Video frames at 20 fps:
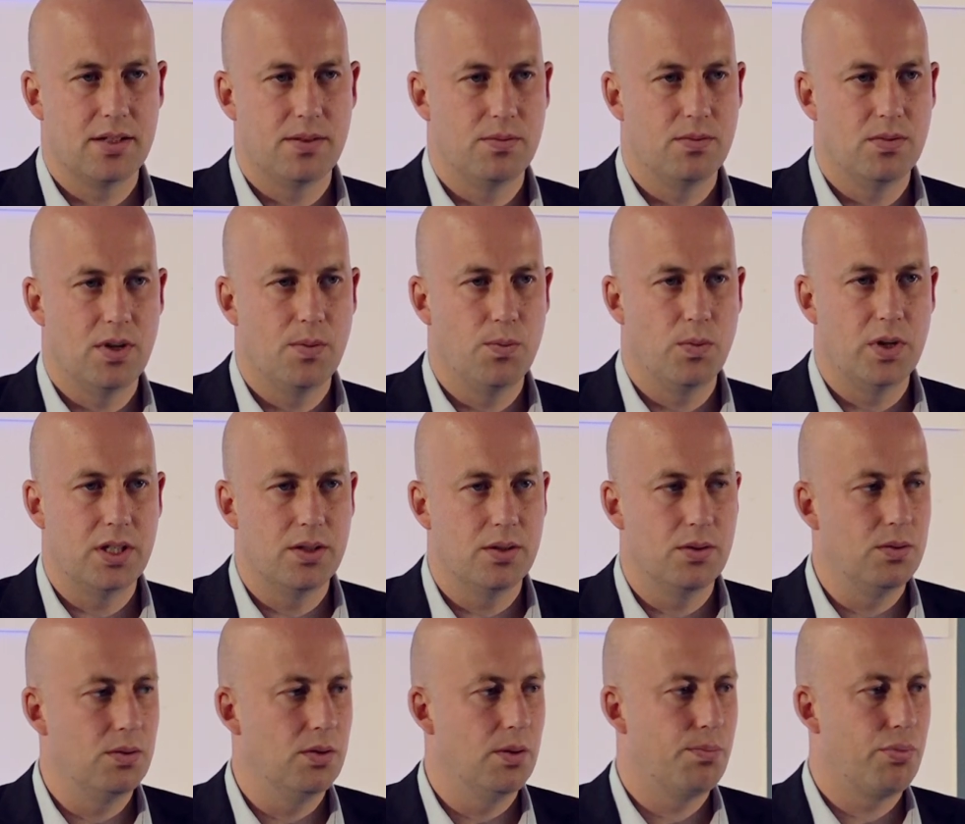and we
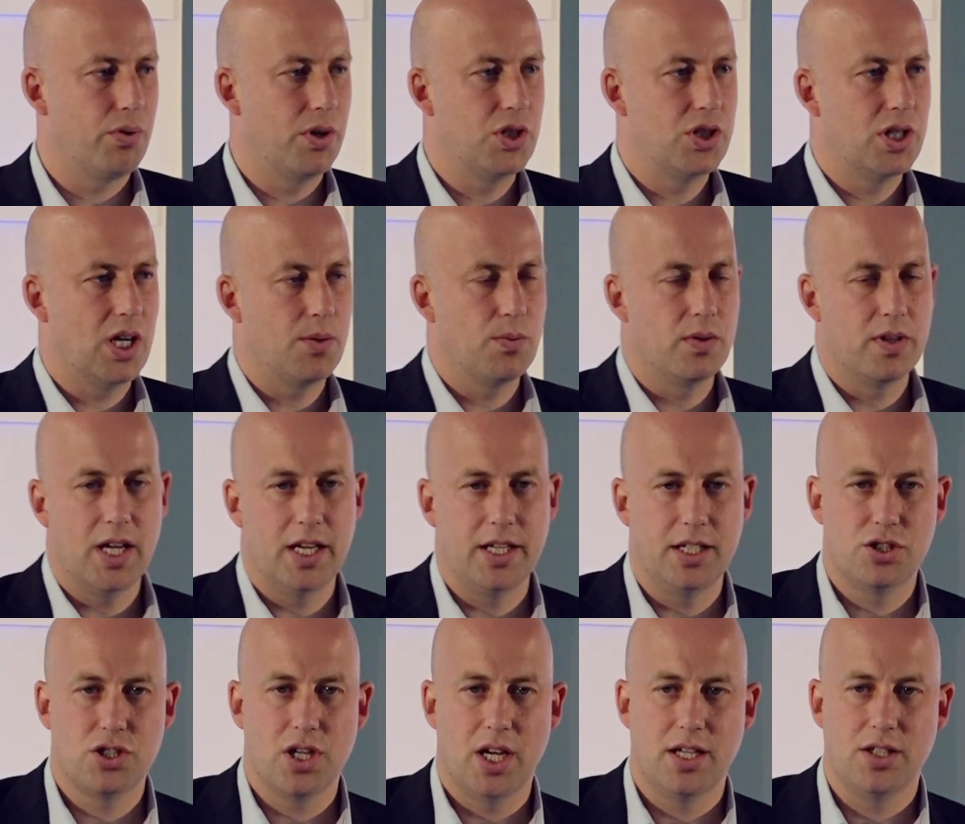do appreciate with any
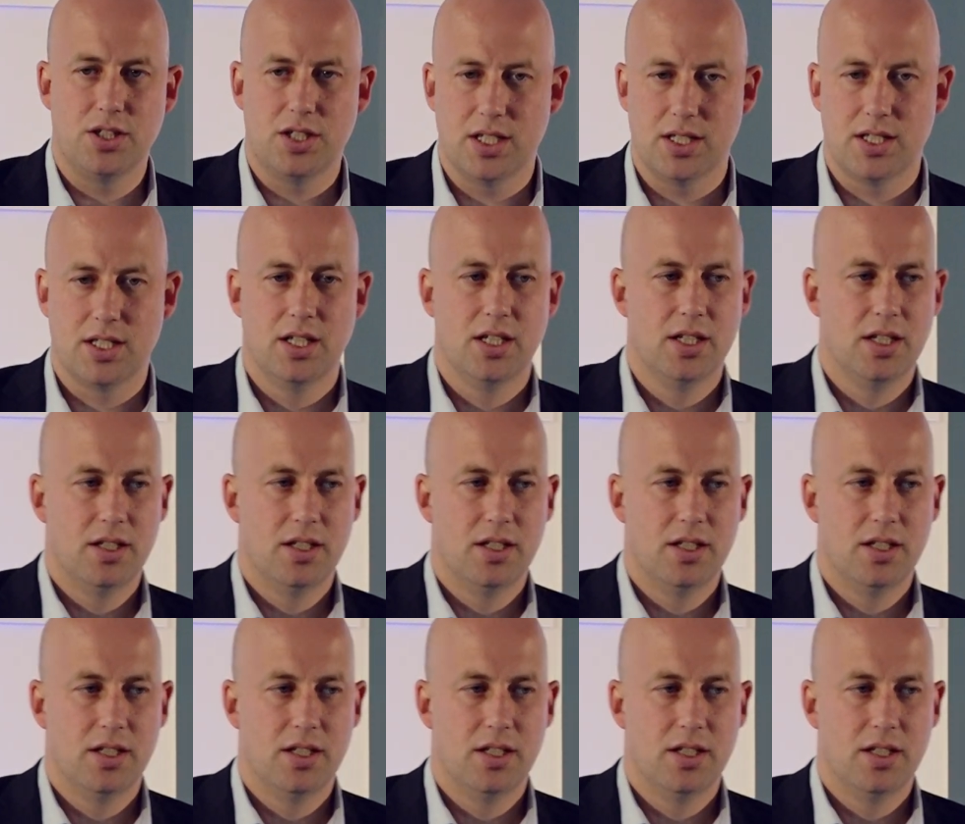changes,